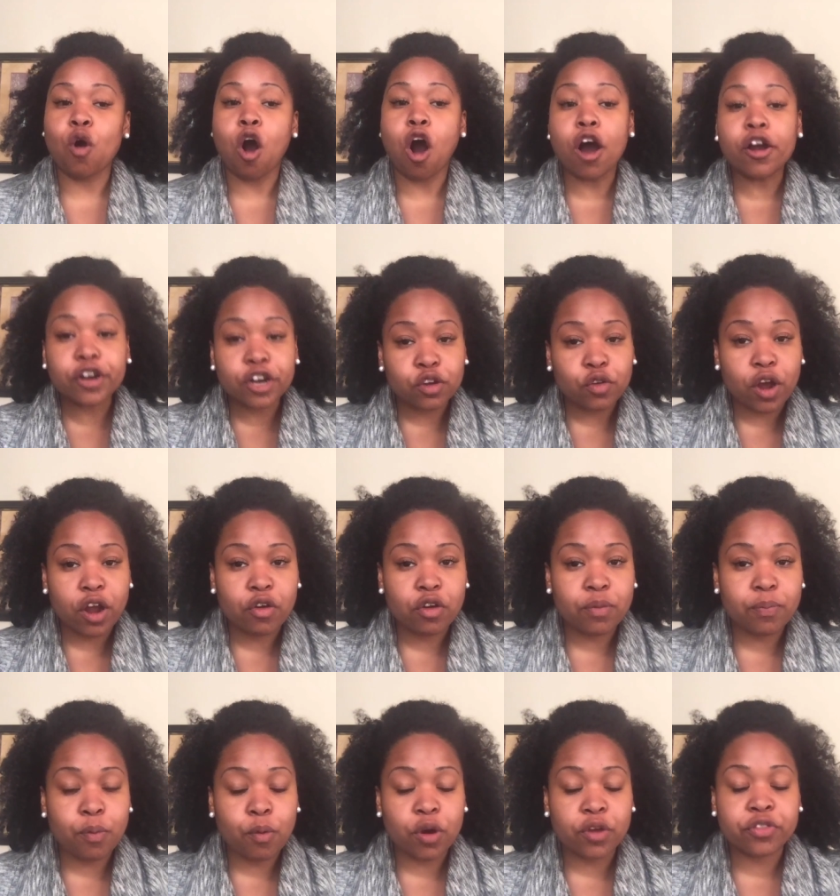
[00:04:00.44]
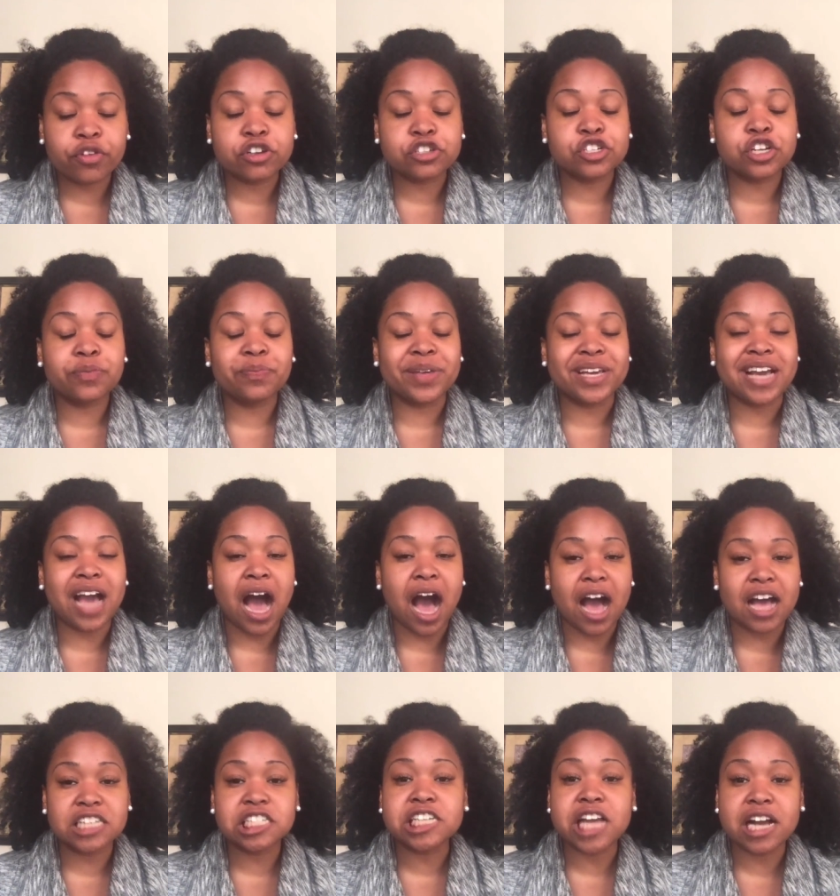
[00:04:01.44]
on your credit report, there should be
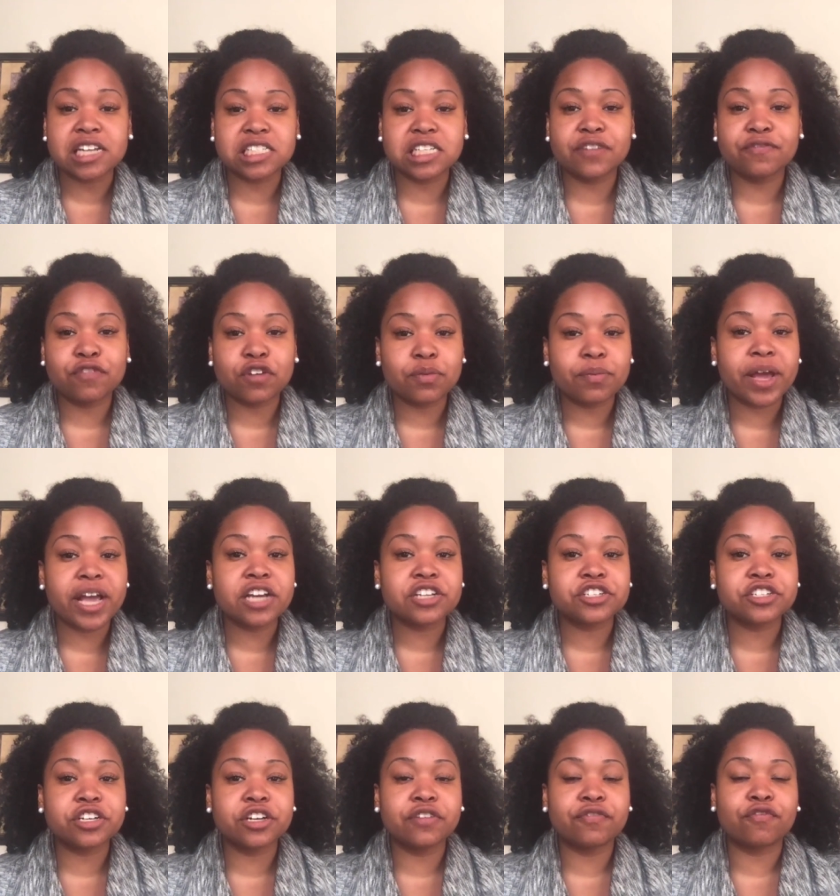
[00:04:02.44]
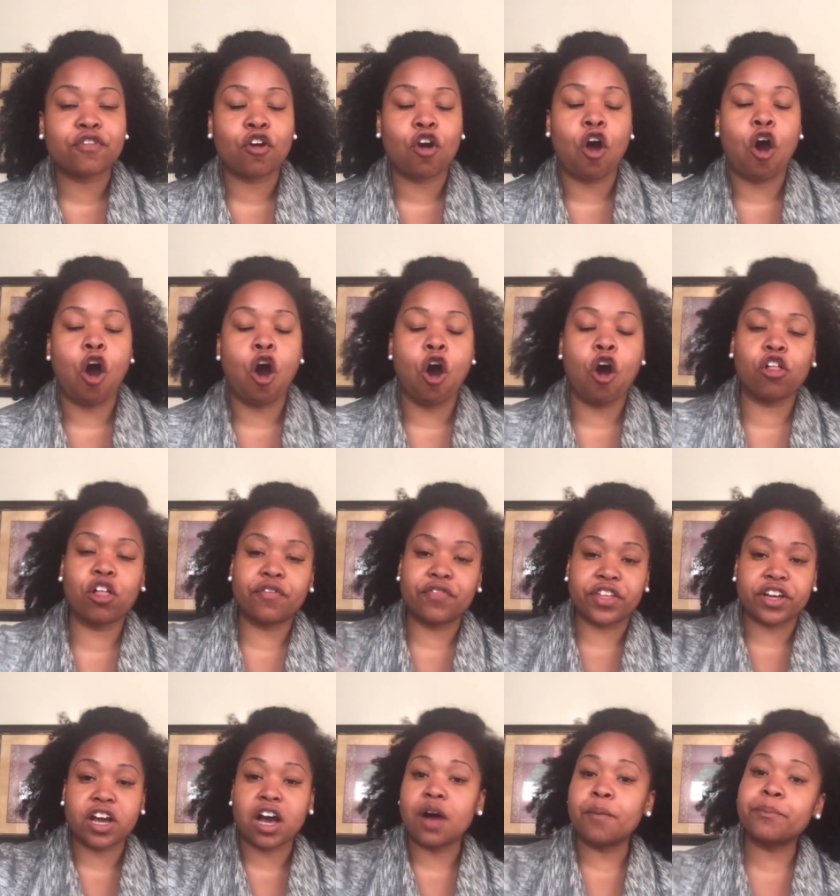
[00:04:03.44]
contact information for all of
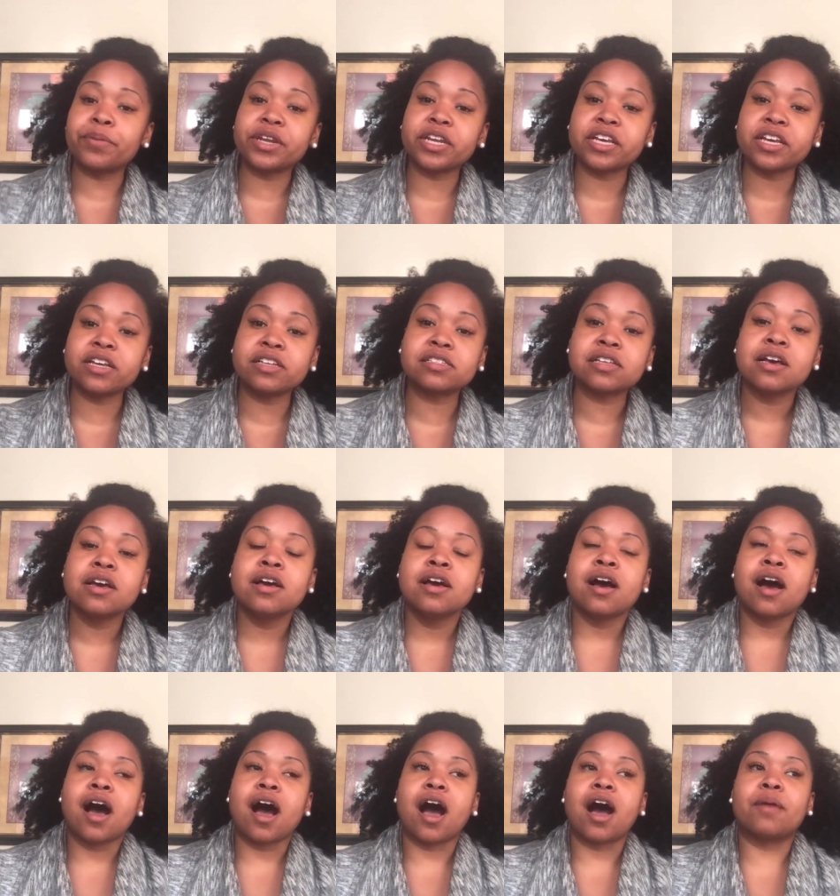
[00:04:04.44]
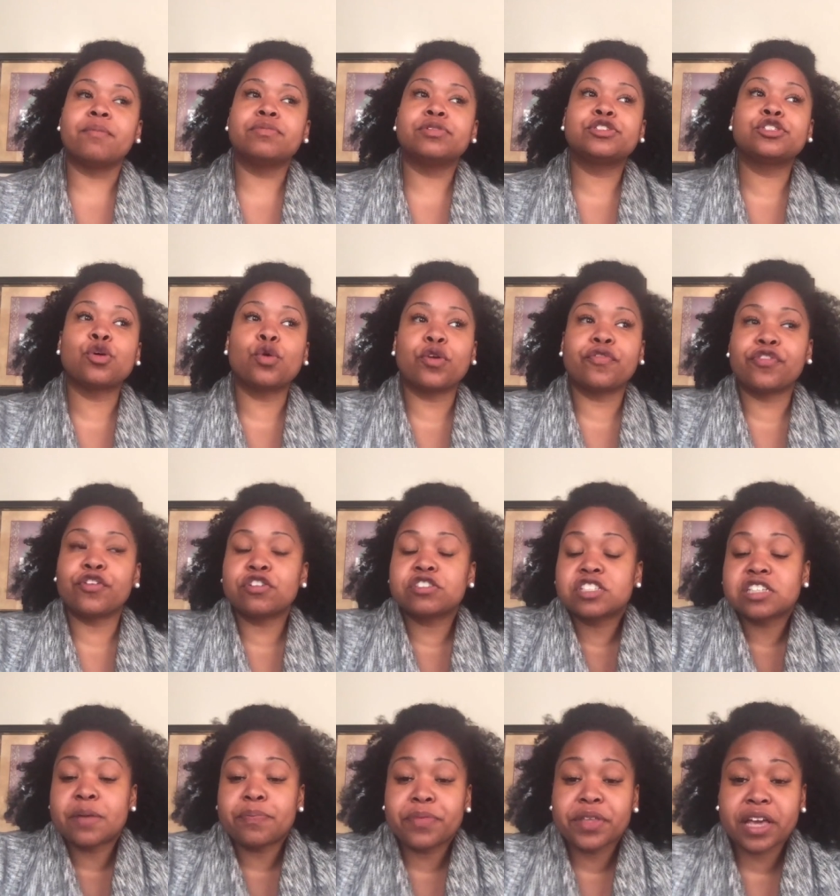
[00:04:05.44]
the companies. So if there's
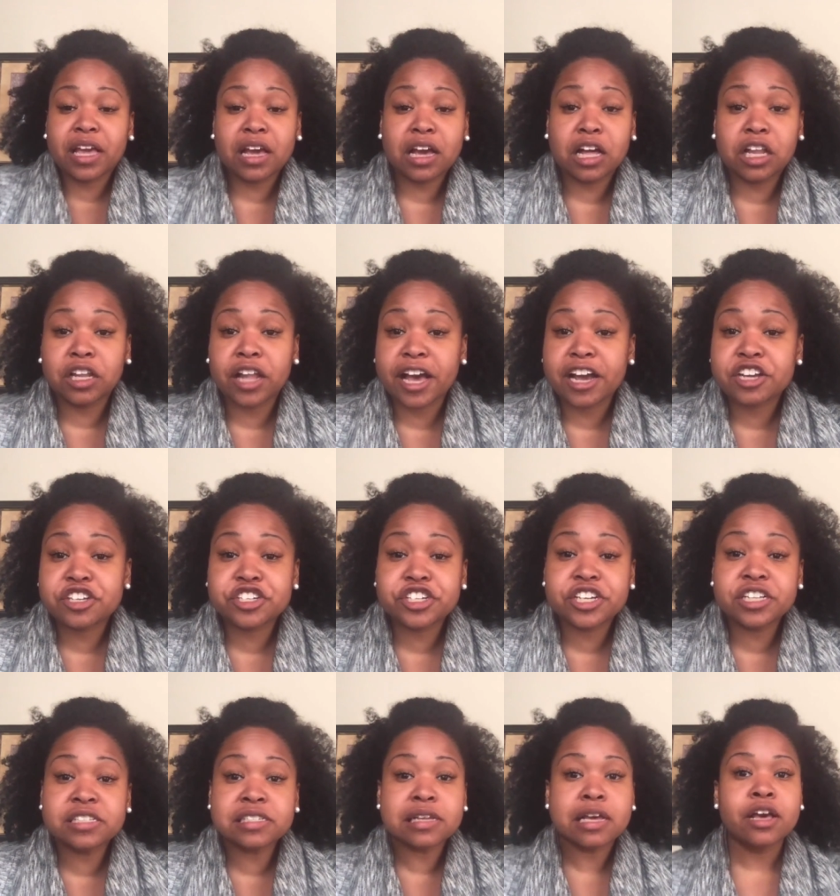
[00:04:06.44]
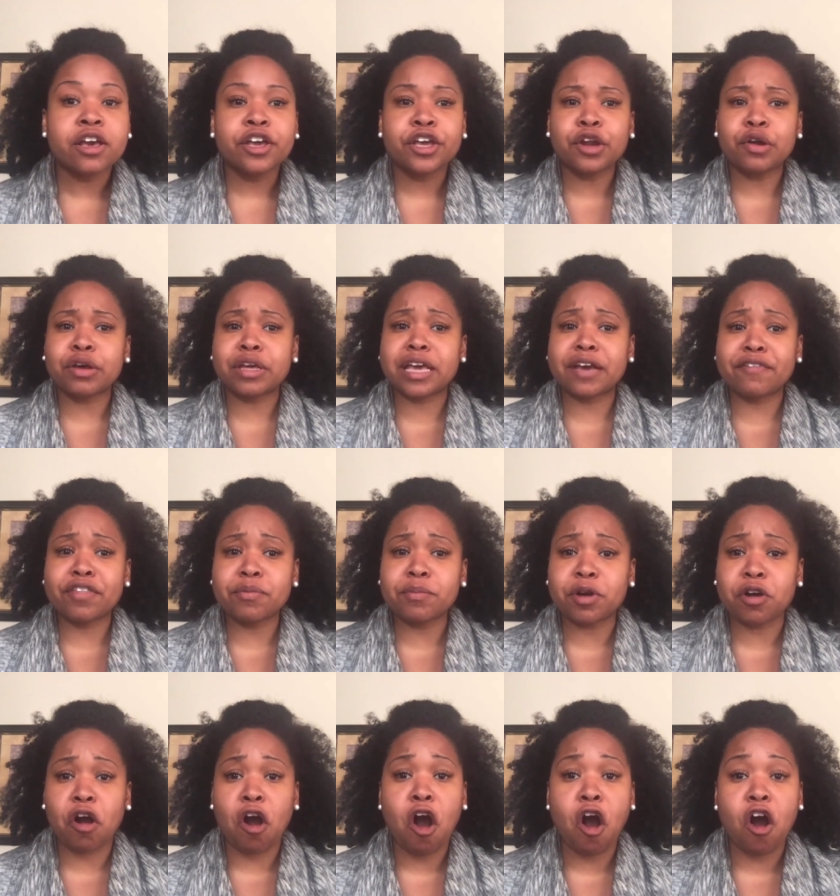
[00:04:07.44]
something in collections, give them
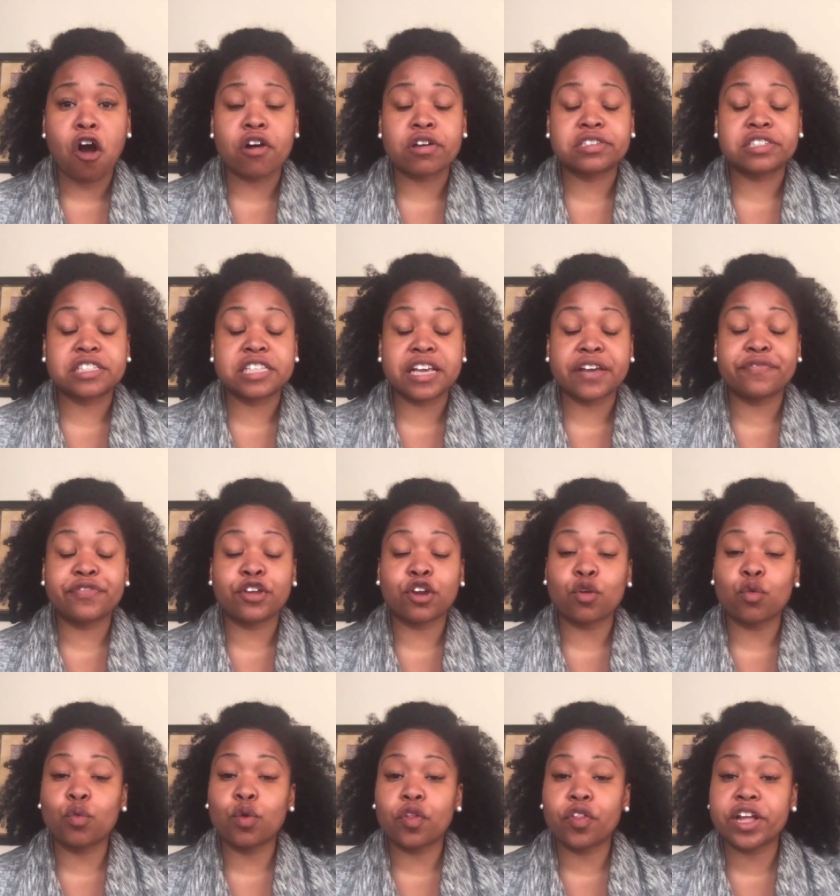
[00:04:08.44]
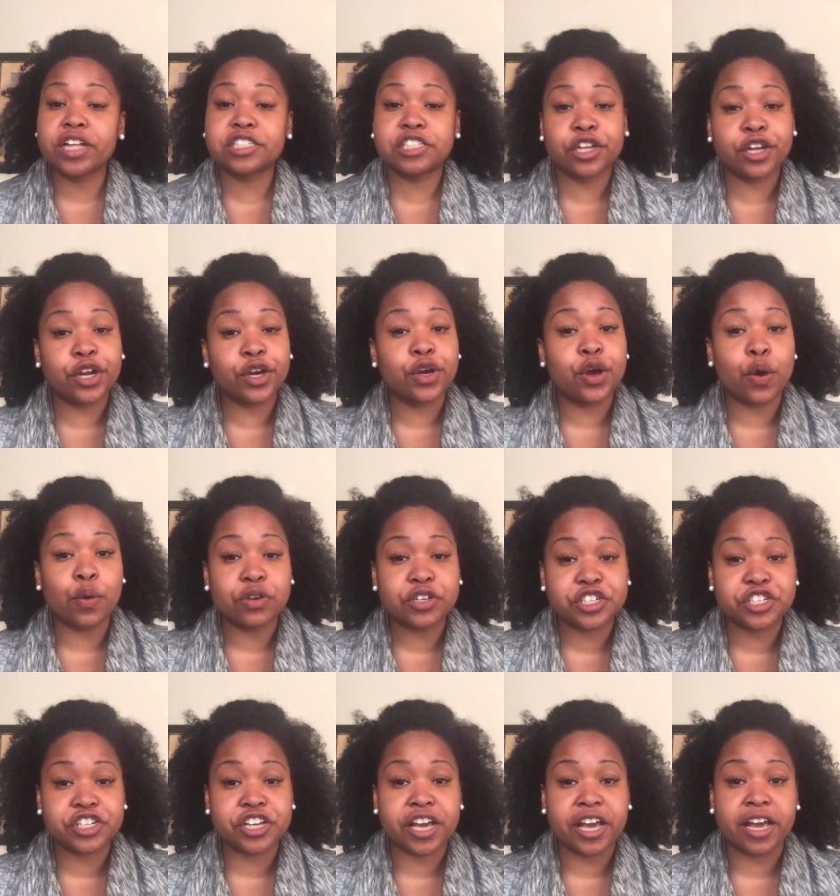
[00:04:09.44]
a call. See if they're willing to
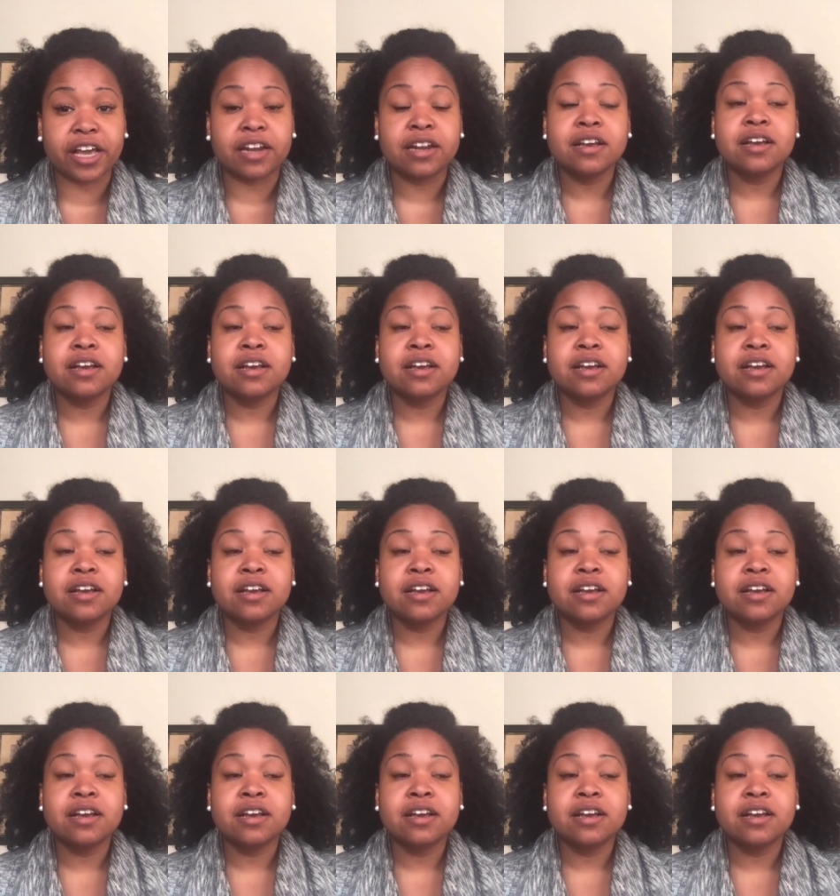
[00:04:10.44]
negotiate,